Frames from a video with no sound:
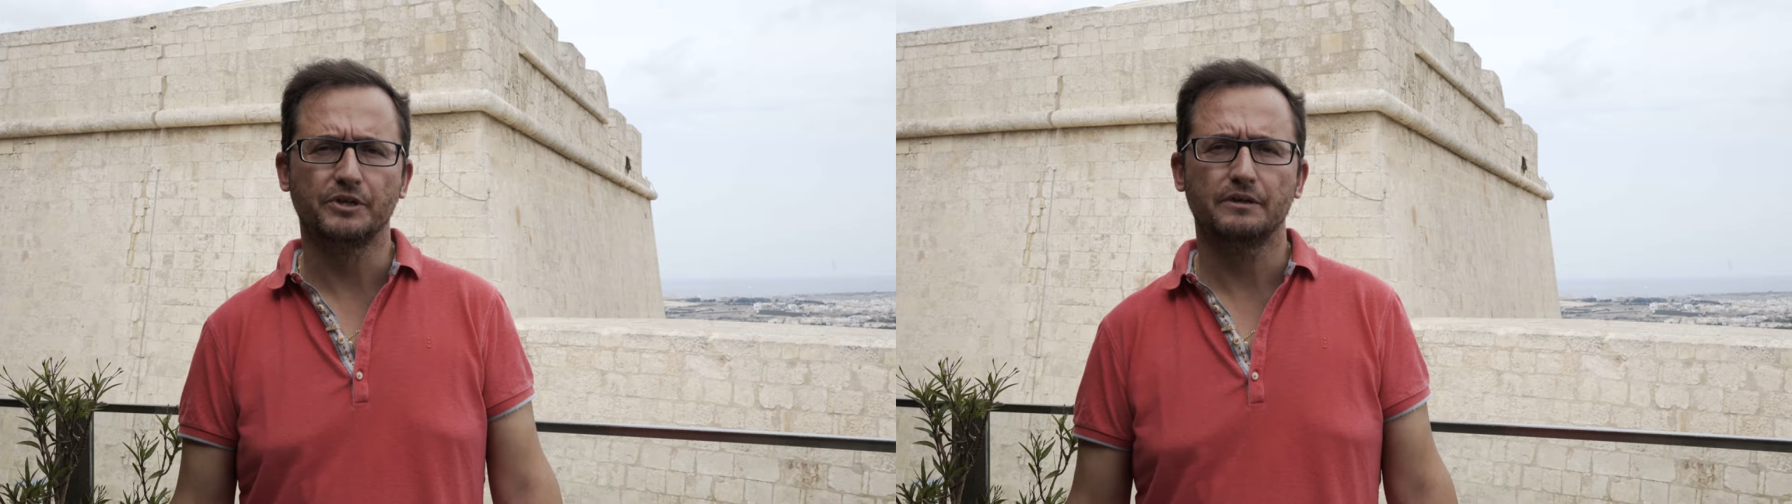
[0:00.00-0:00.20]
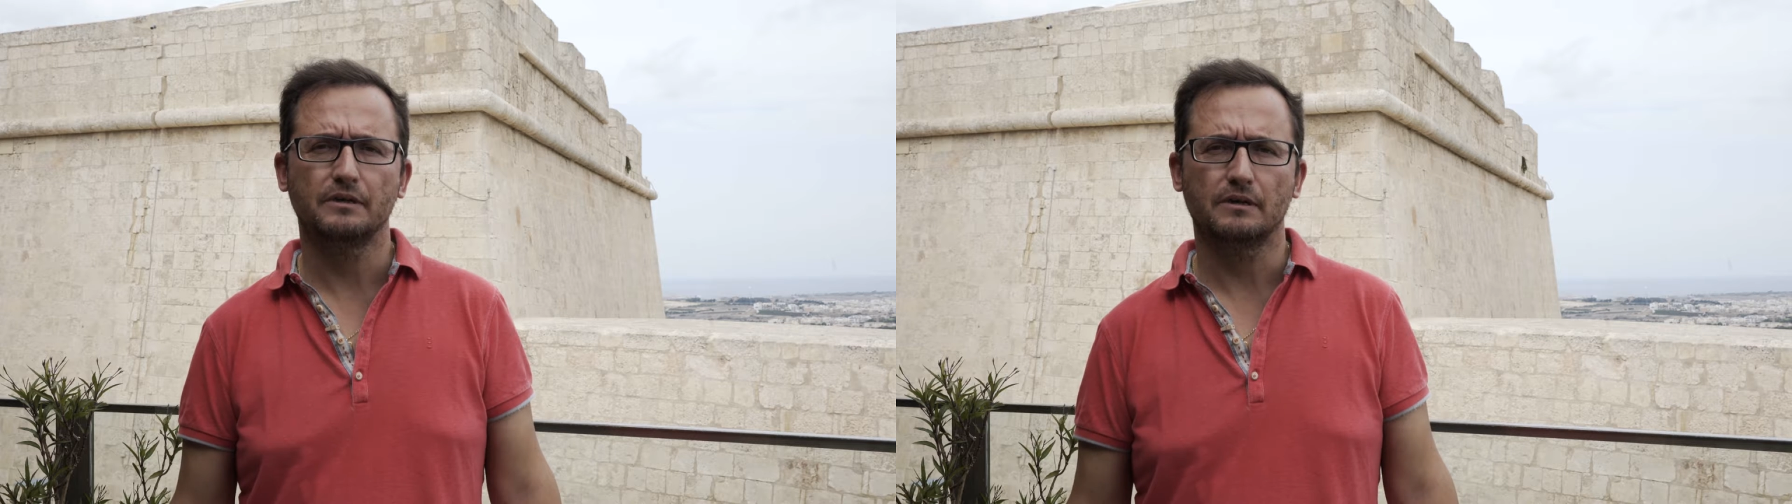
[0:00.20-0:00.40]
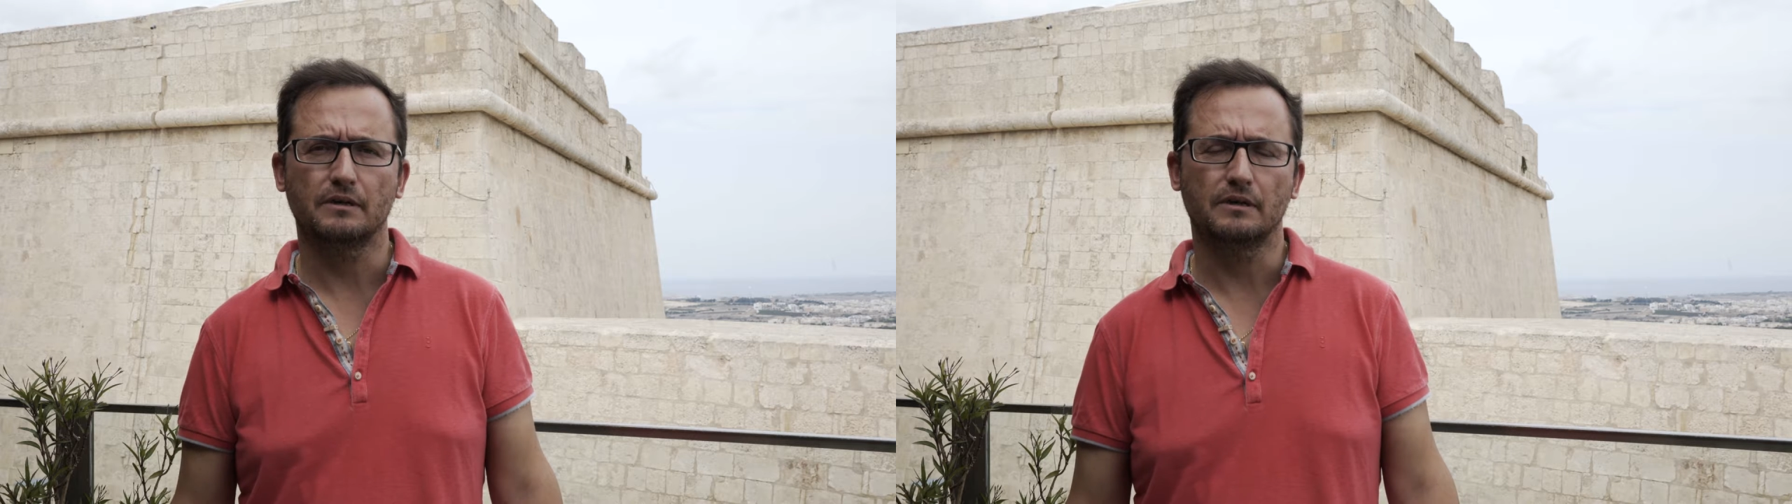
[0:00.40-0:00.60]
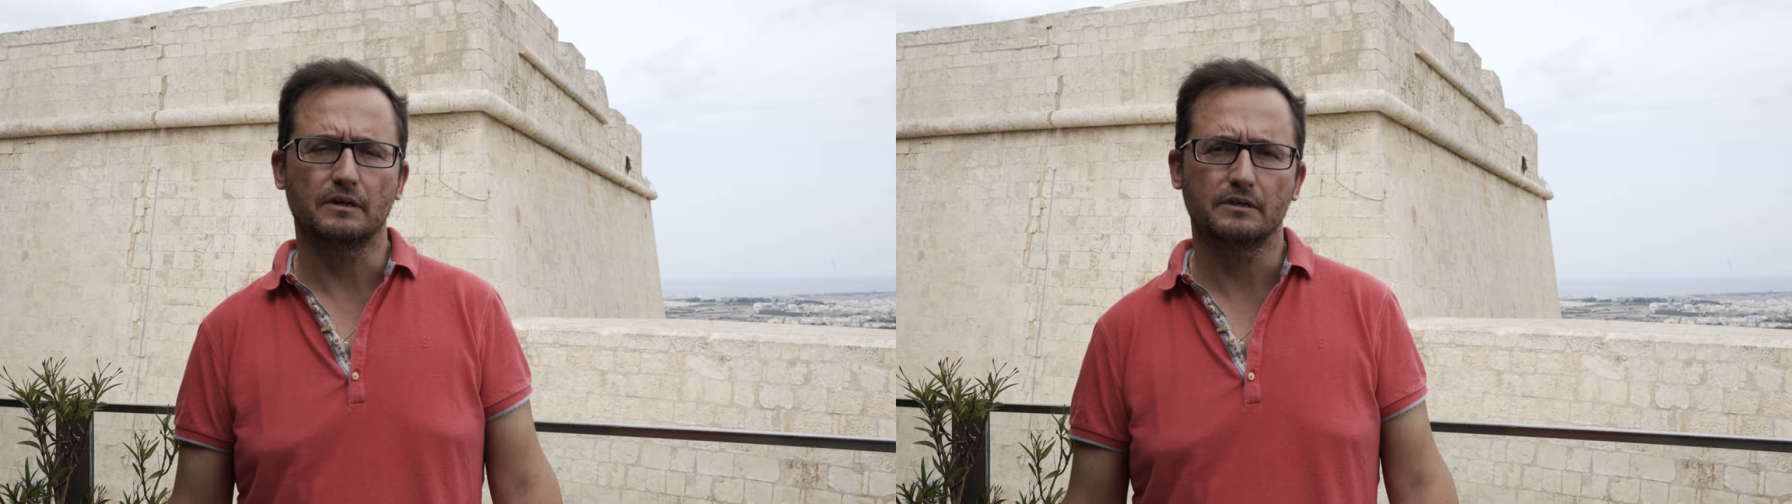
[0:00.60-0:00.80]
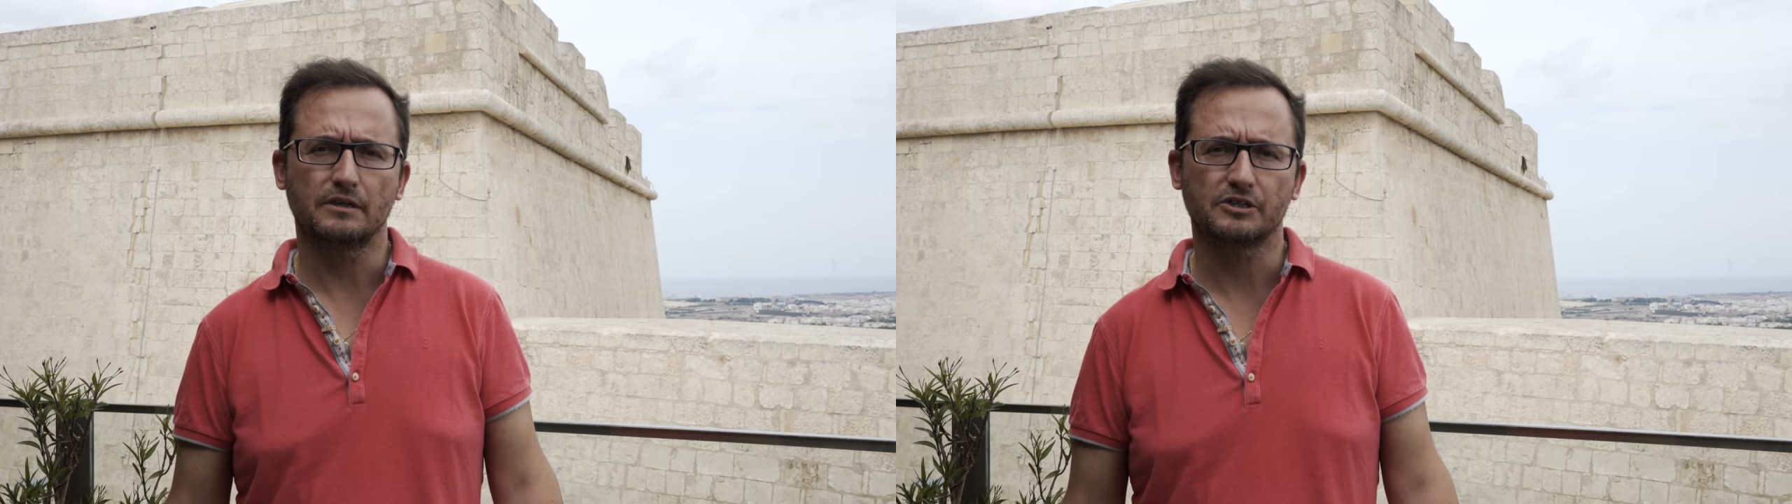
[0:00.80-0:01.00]
be
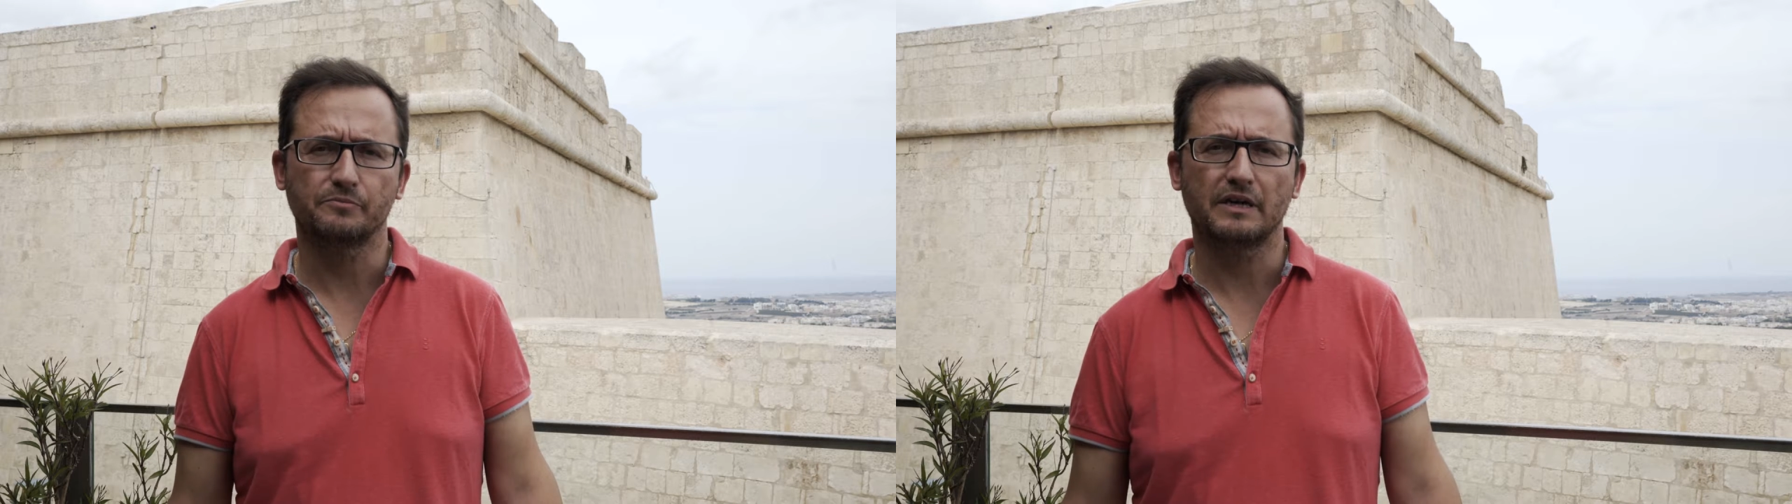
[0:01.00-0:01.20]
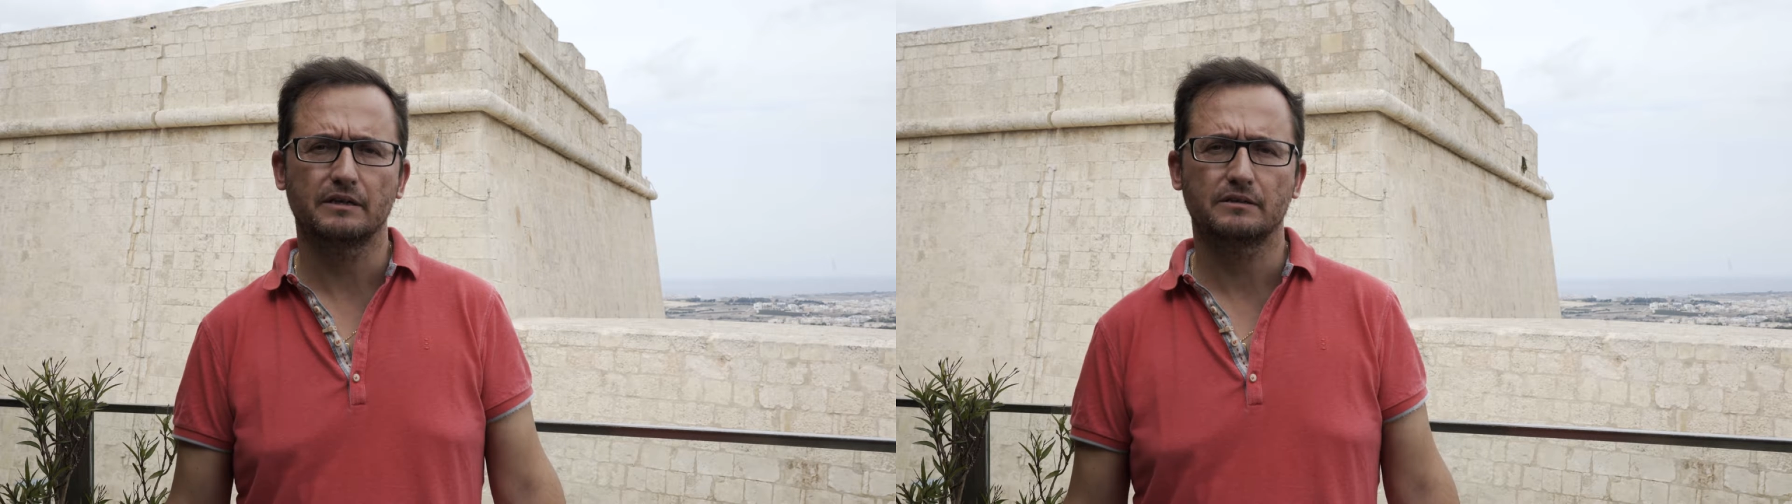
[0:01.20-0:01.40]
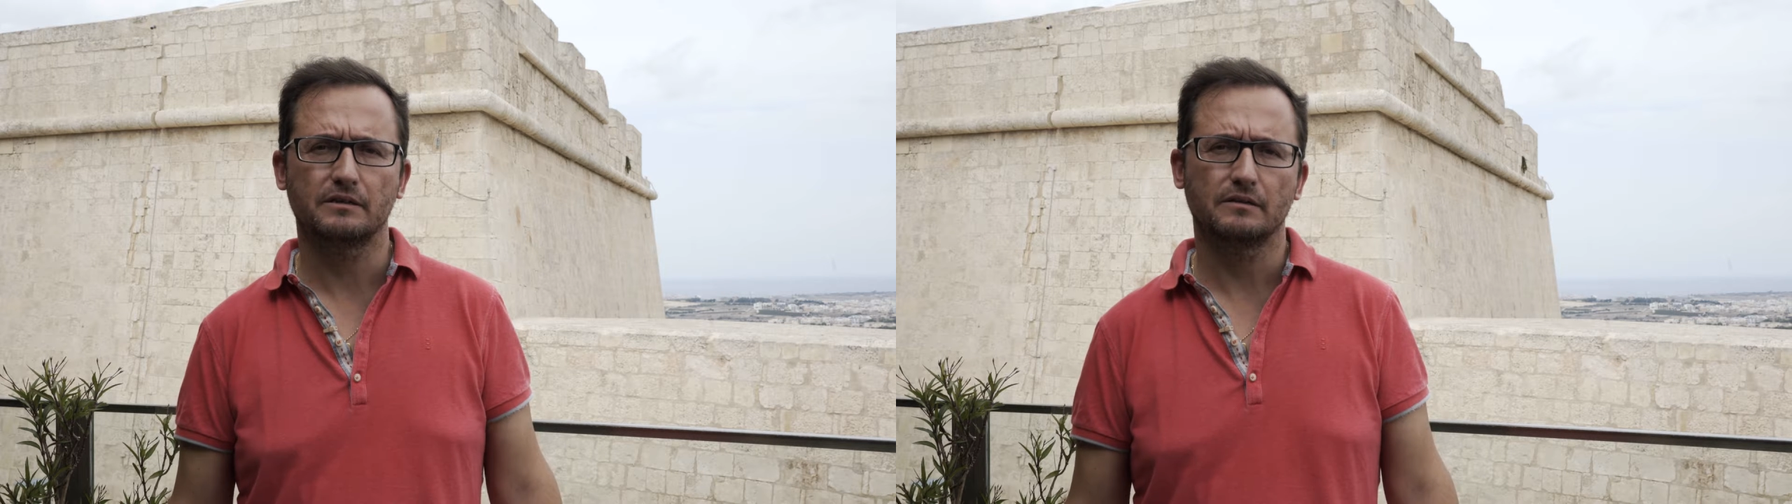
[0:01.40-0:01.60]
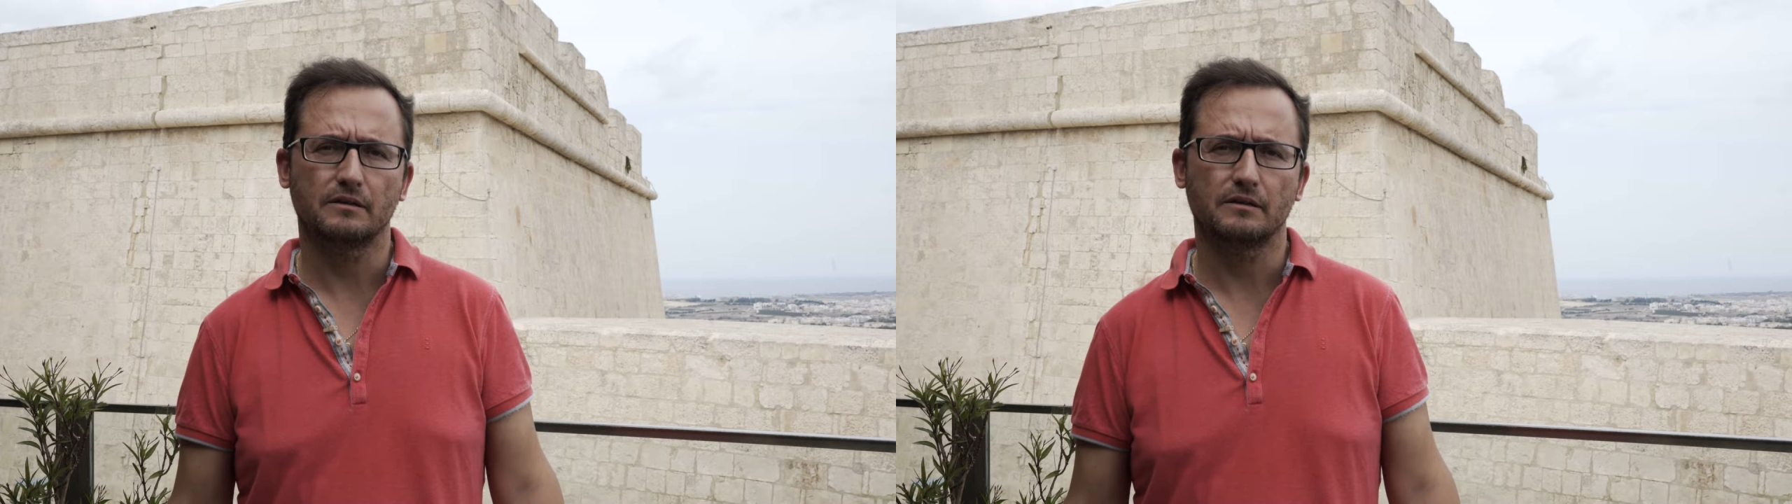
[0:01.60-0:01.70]
a smart